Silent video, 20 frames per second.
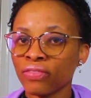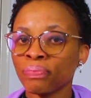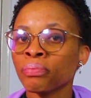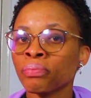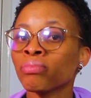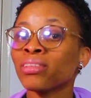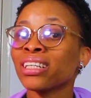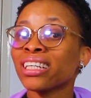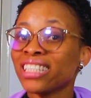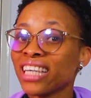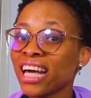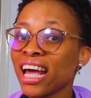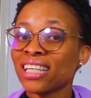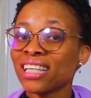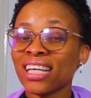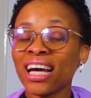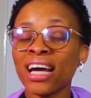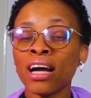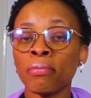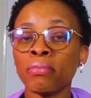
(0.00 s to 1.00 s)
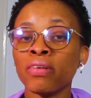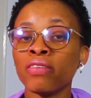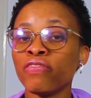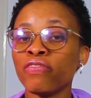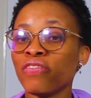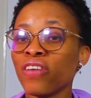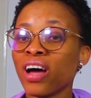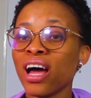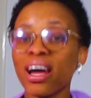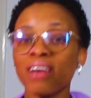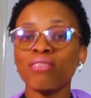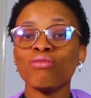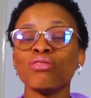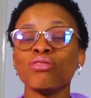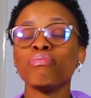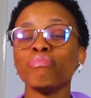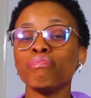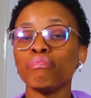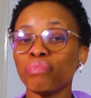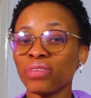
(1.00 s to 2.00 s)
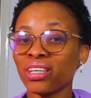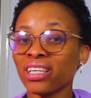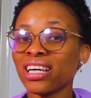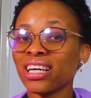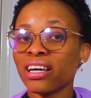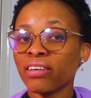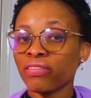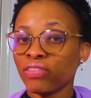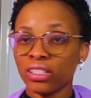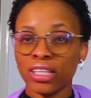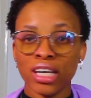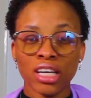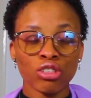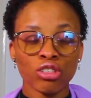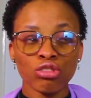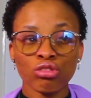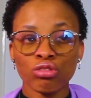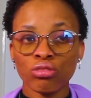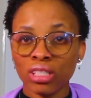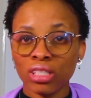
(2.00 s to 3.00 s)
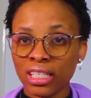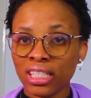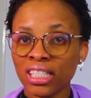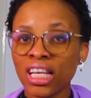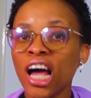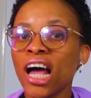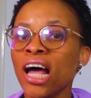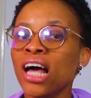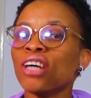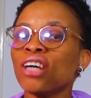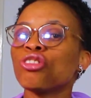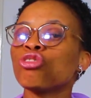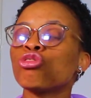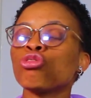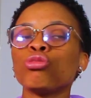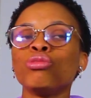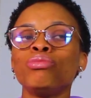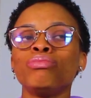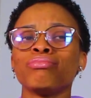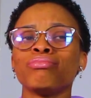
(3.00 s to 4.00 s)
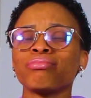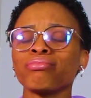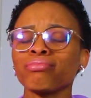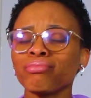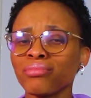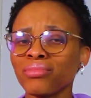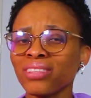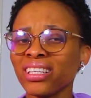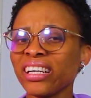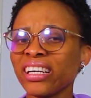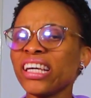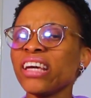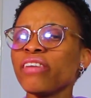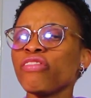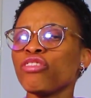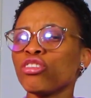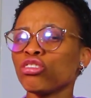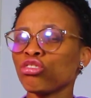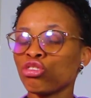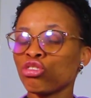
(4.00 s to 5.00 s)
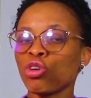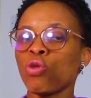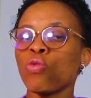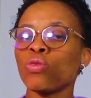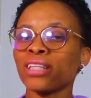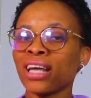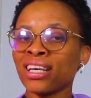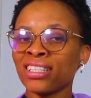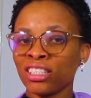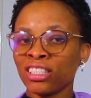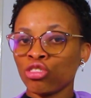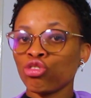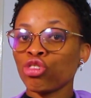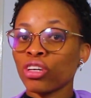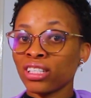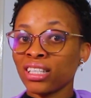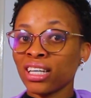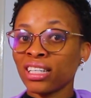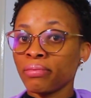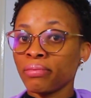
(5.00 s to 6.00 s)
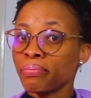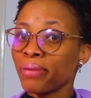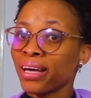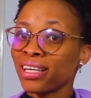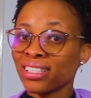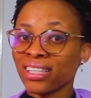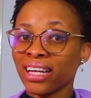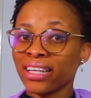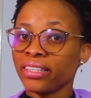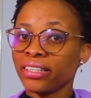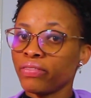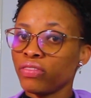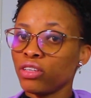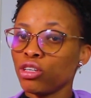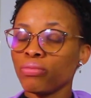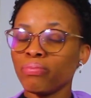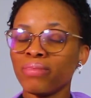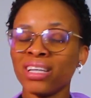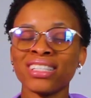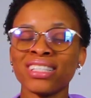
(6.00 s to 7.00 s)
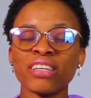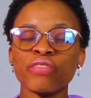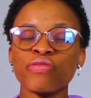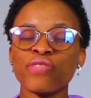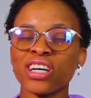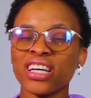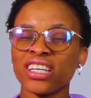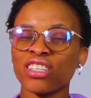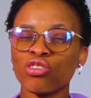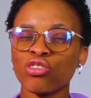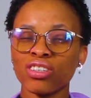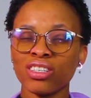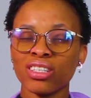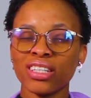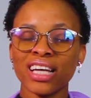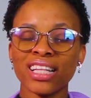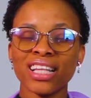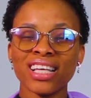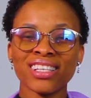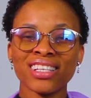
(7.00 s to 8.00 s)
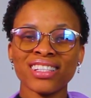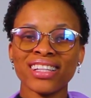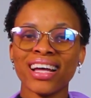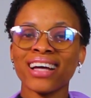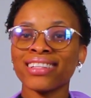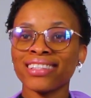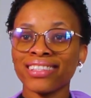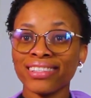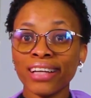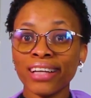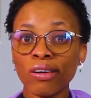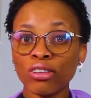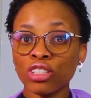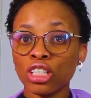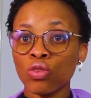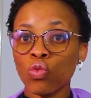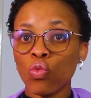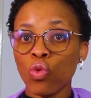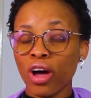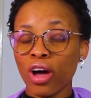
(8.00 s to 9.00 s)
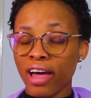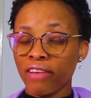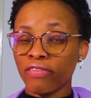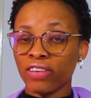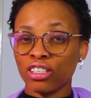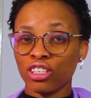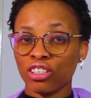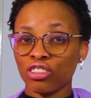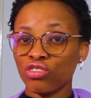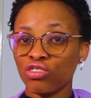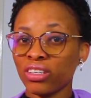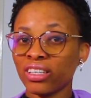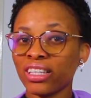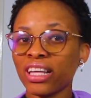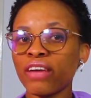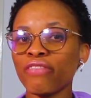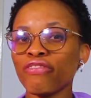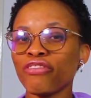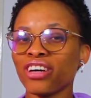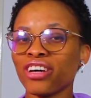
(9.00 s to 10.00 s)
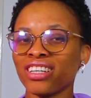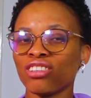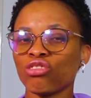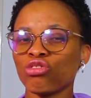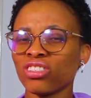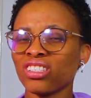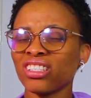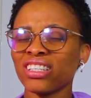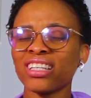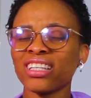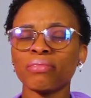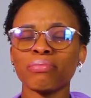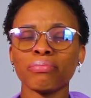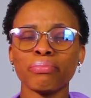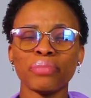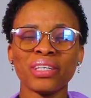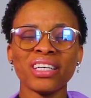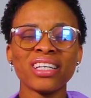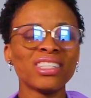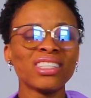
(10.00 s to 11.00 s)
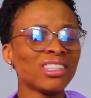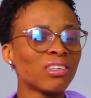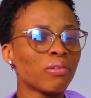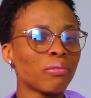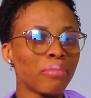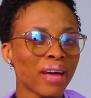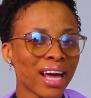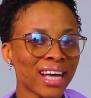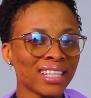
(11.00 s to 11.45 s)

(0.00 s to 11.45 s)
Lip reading: Yes, I am a very big evidence to this. So if you're someone that's interested in personal development, if you're interested in standing out in whatever you're doing, if you're interested in being the best,